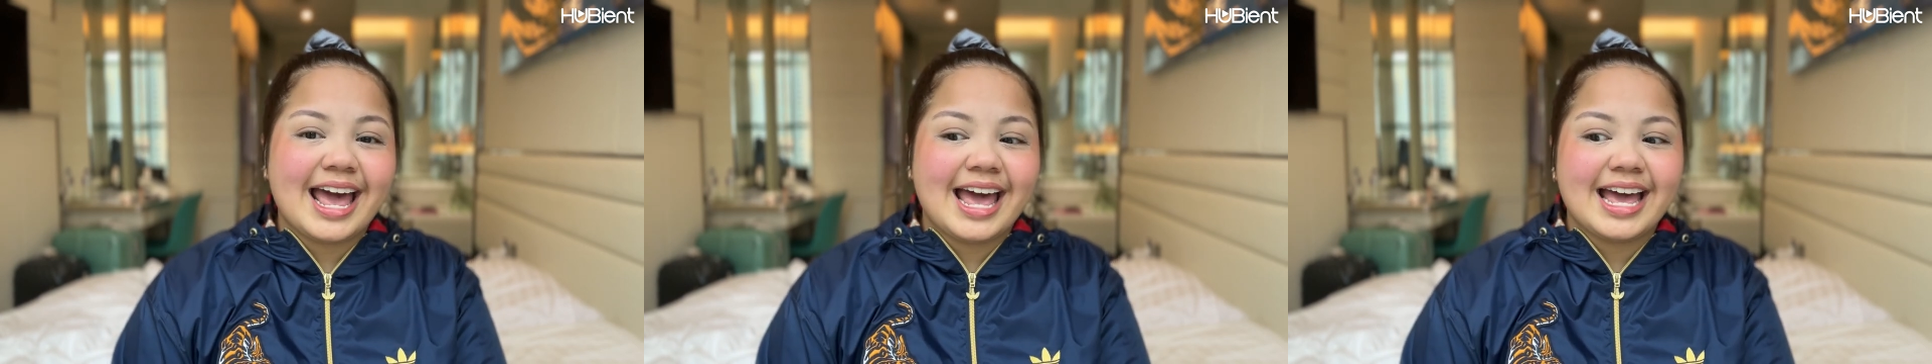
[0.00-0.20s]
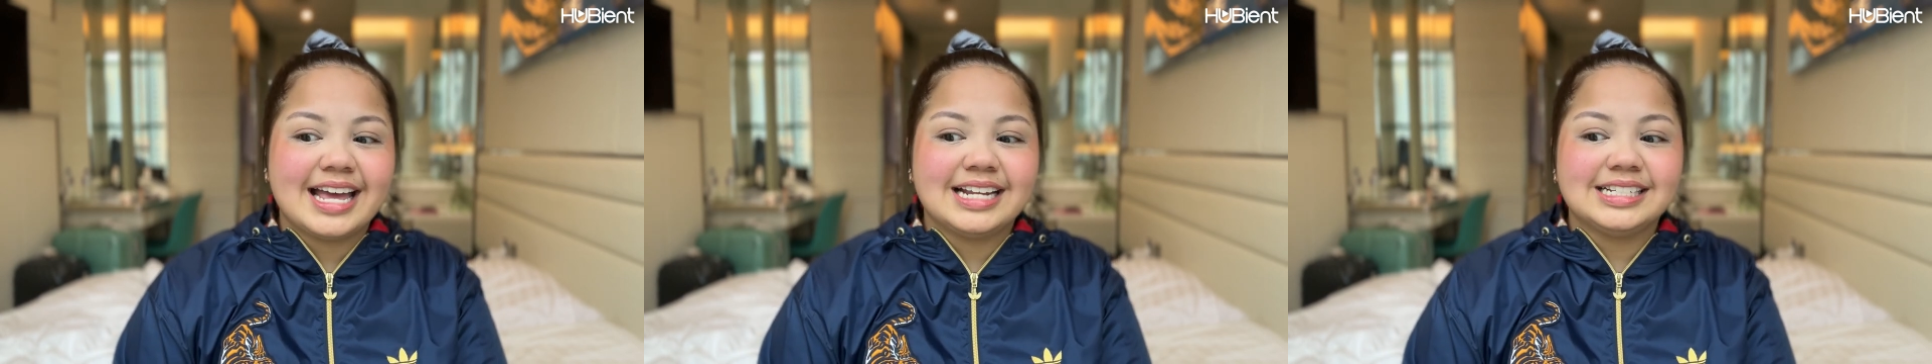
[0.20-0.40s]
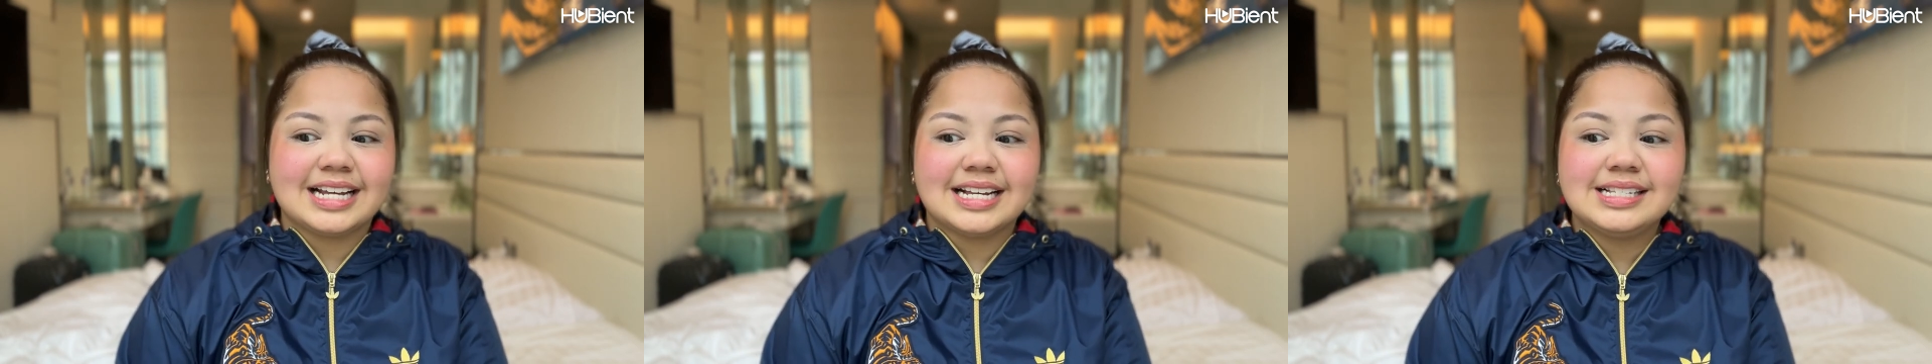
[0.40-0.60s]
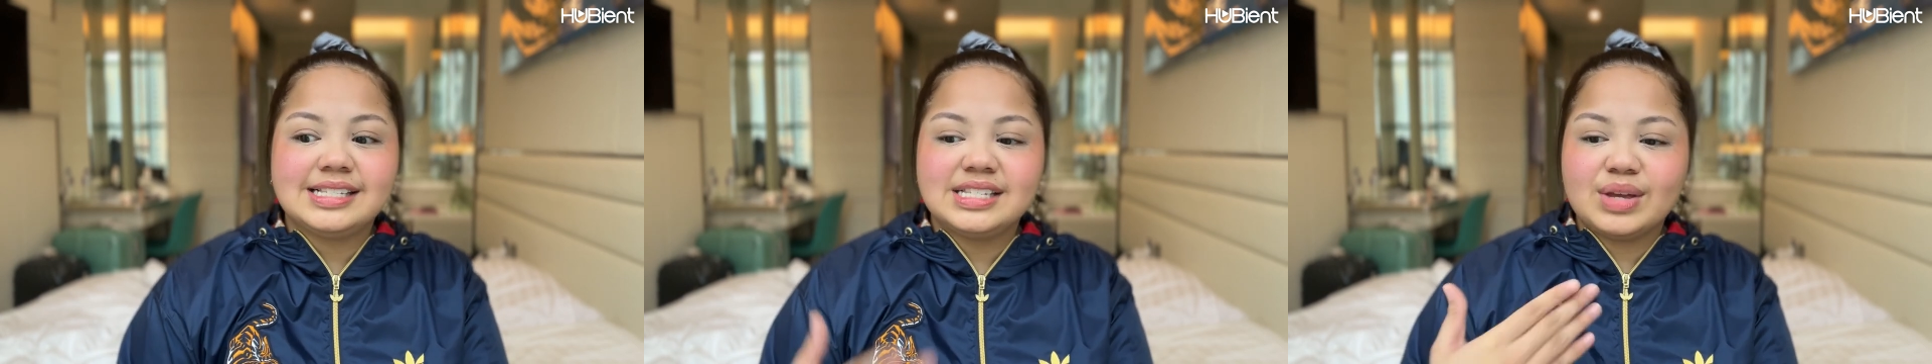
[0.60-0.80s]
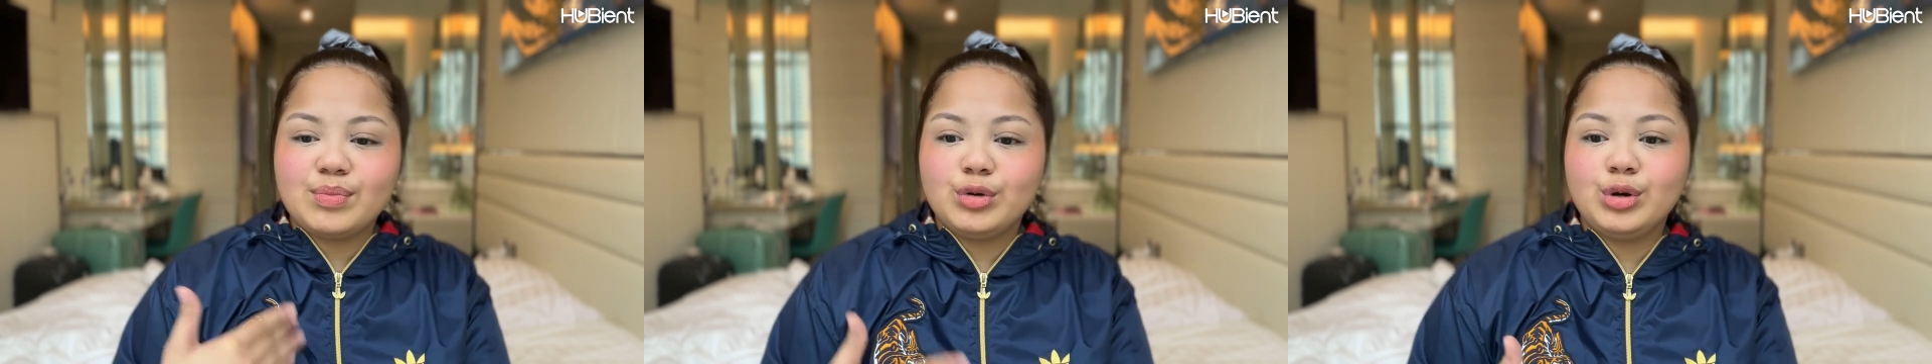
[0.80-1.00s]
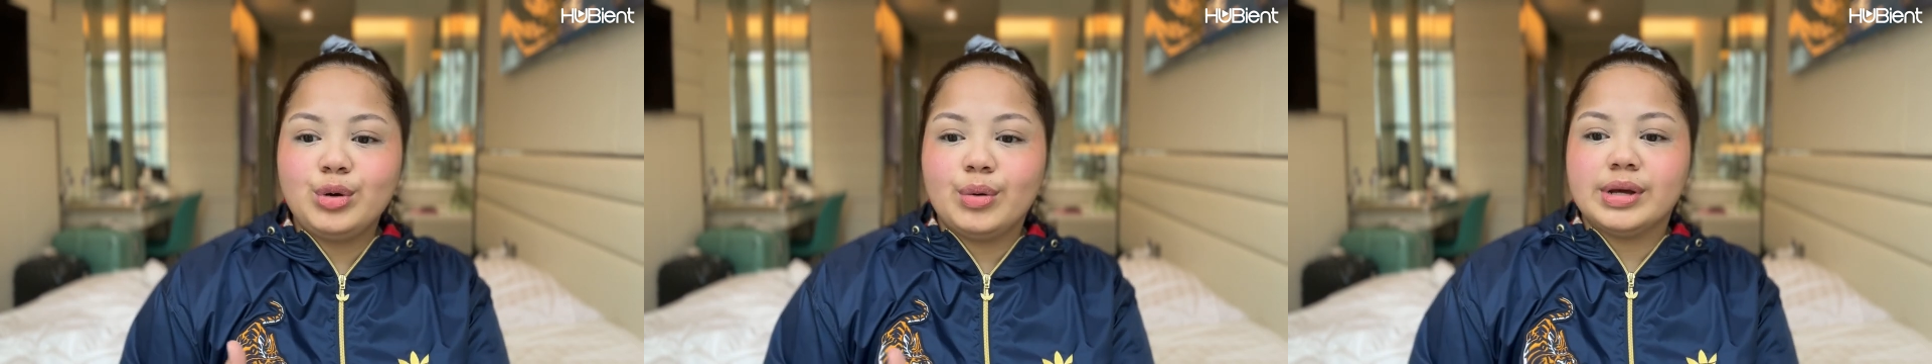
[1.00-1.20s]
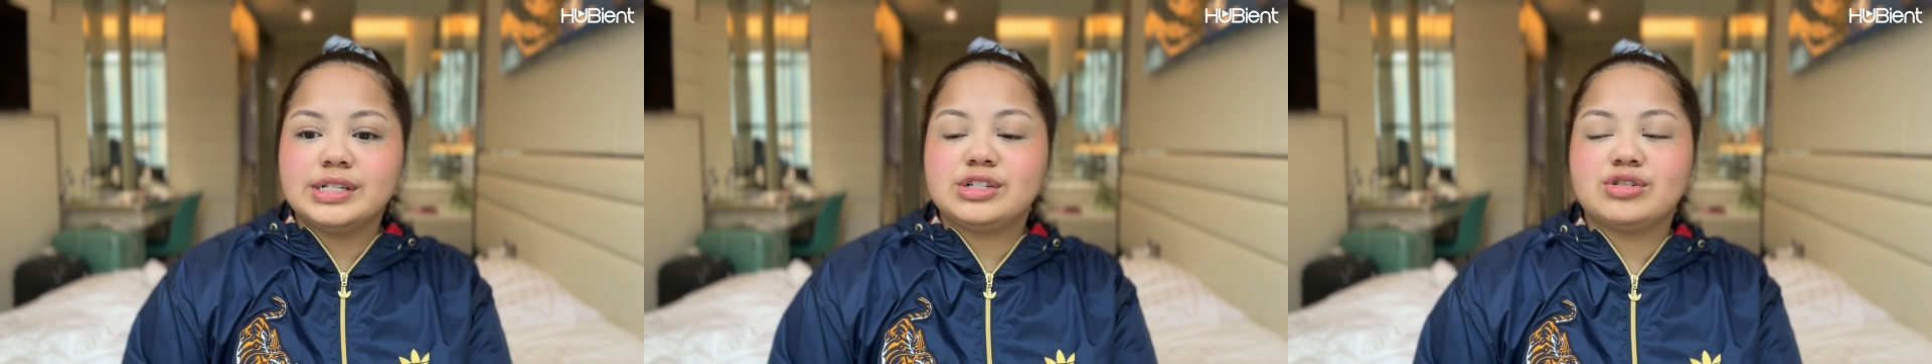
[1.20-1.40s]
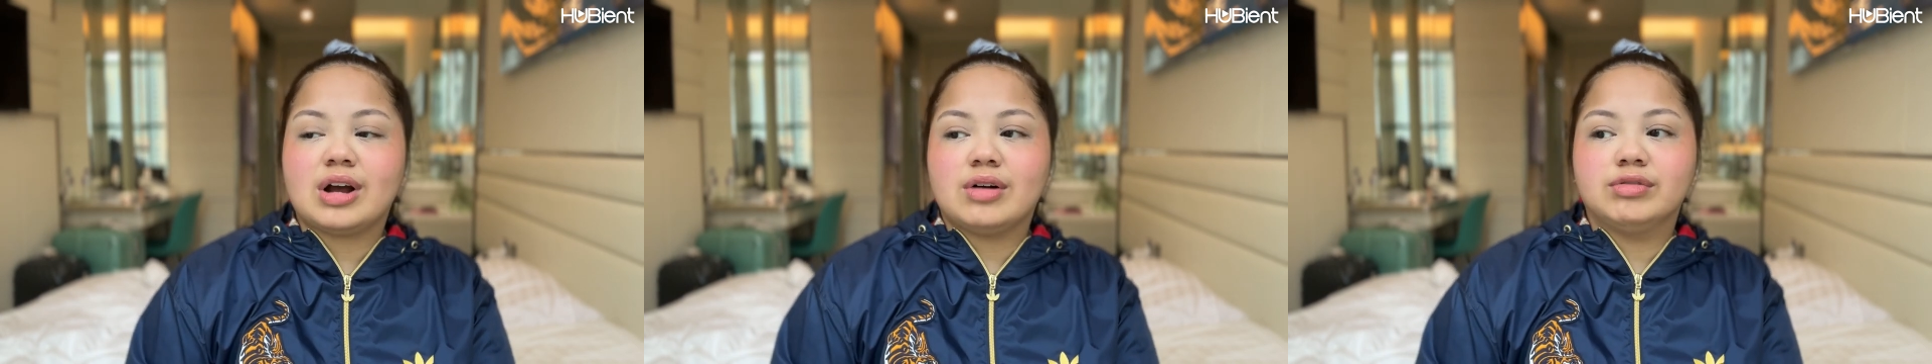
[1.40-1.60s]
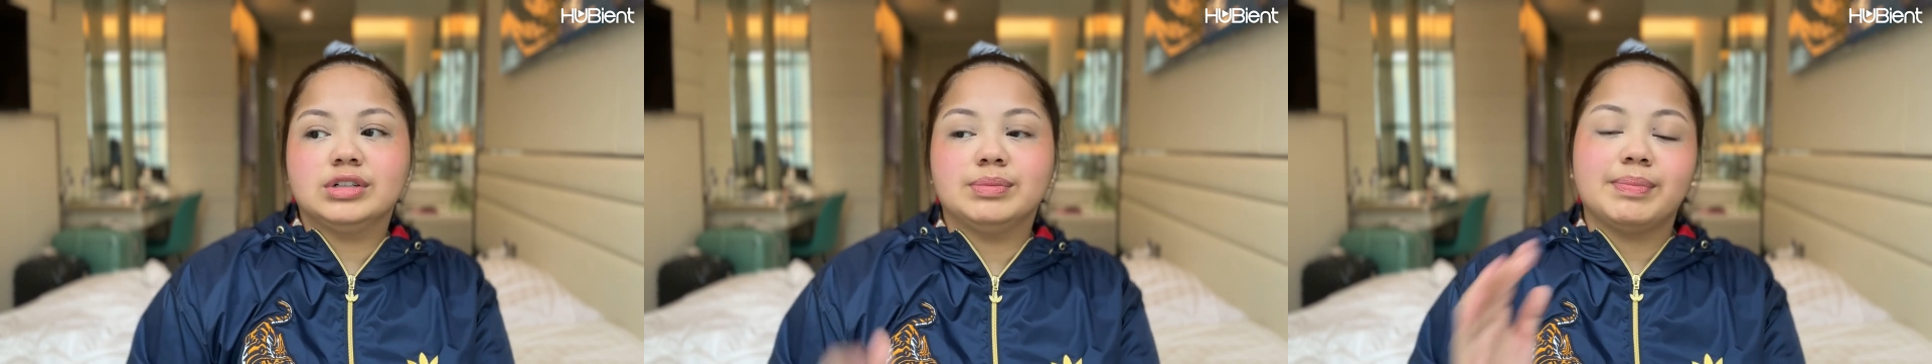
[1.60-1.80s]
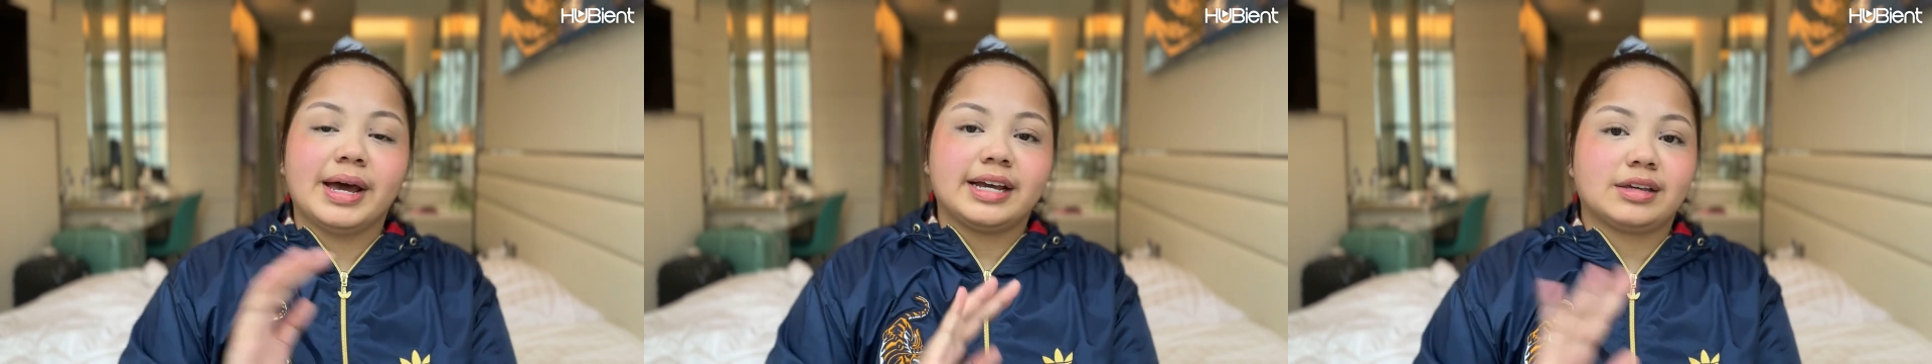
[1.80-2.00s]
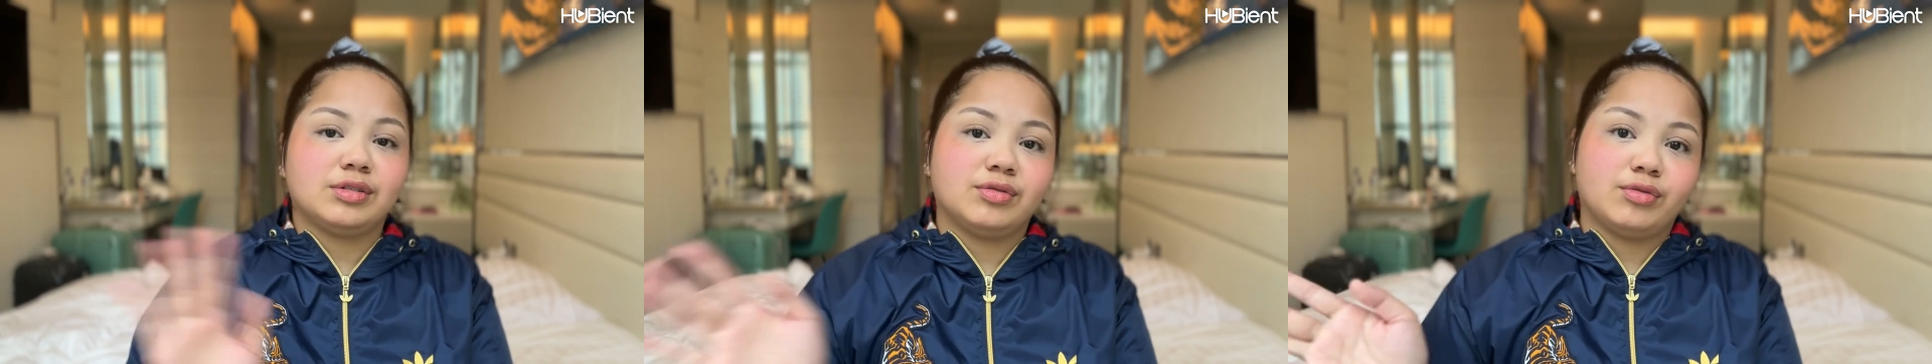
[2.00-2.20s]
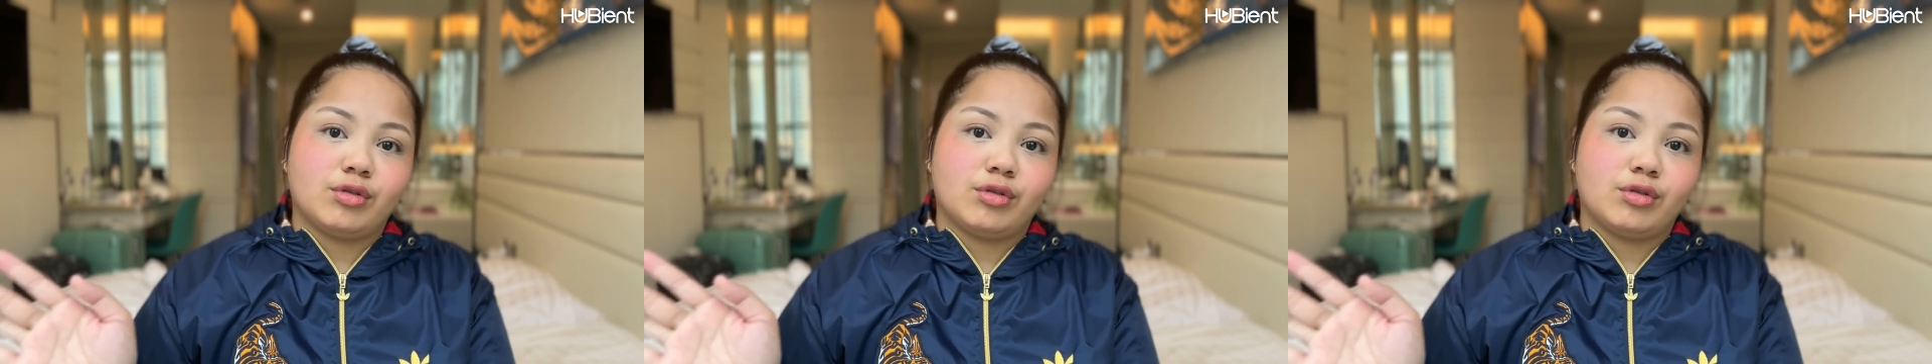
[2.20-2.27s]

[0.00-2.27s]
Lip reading: and as someone who has traveled back and